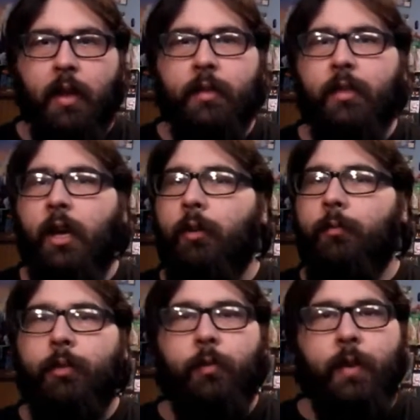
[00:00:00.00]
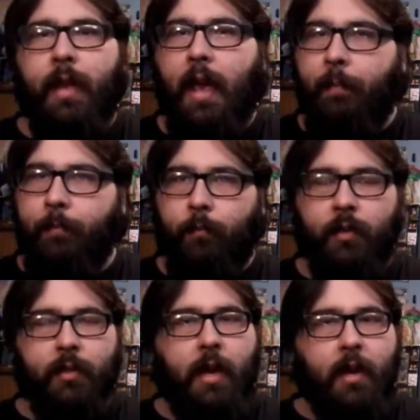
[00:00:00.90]
So, to recap,
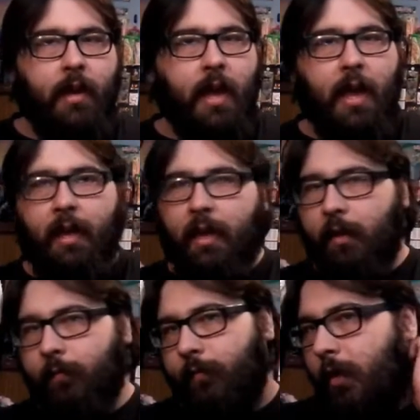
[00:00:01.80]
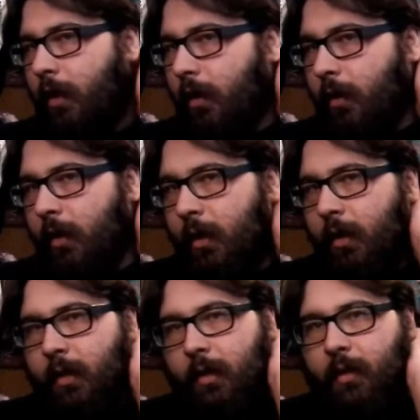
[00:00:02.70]
once again, I give The
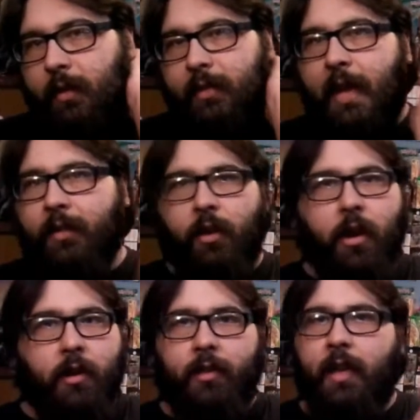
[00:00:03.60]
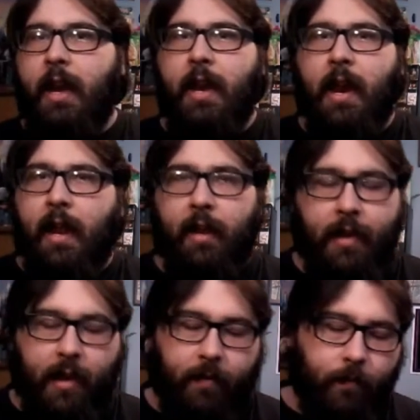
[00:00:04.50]
Disaster Artist a 9 out of
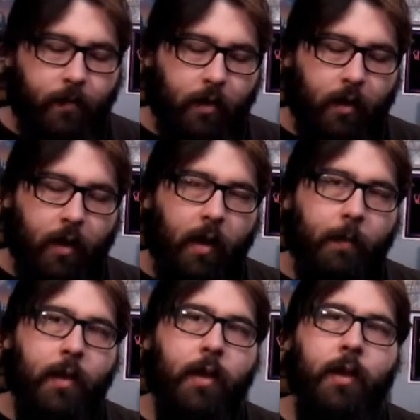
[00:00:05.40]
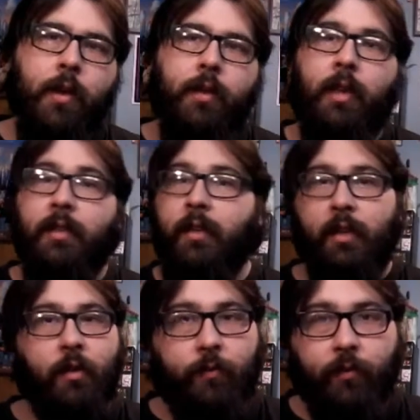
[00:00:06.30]
10. So that's going to
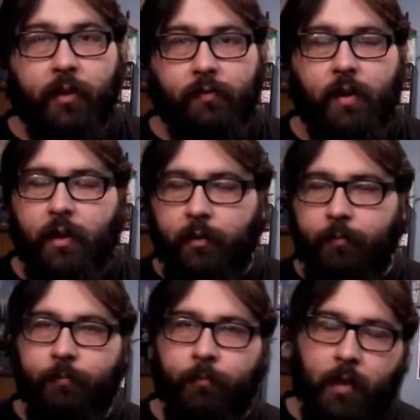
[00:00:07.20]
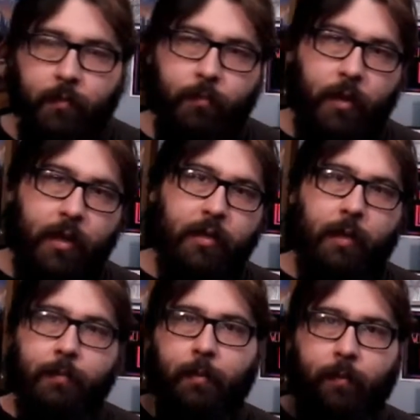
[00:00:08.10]
do it for this video. Please
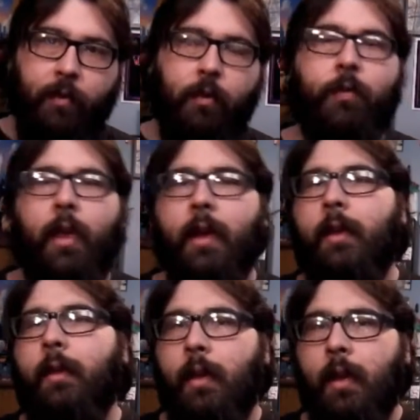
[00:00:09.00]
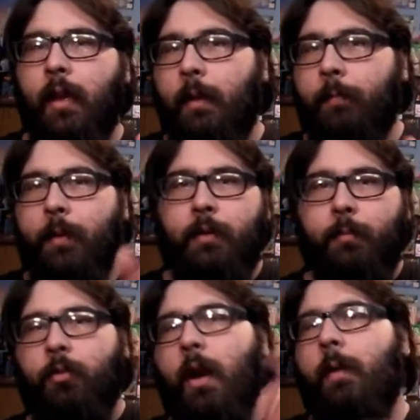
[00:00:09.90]
thumbs up the video if you like it. Please
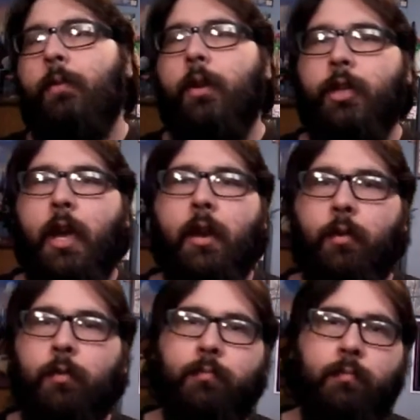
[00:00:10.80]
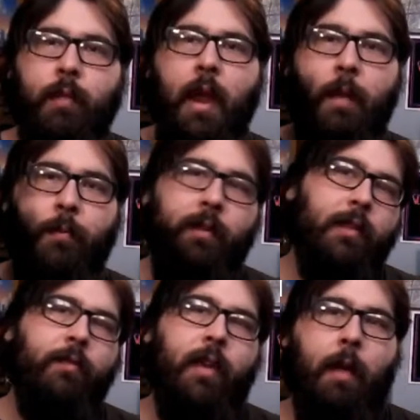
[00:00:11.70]
subscribe to our channel. And please
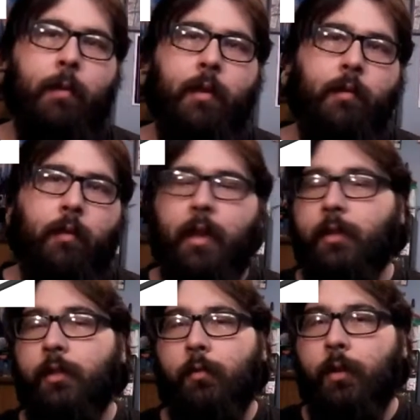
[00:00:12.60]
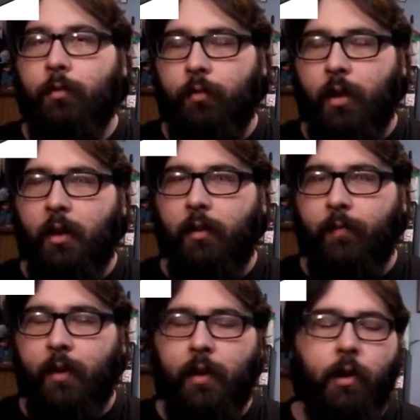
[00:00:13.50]
leave a comment and let us know what you thought of the
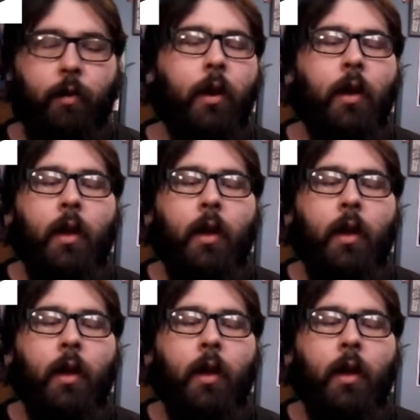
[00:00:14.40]
video.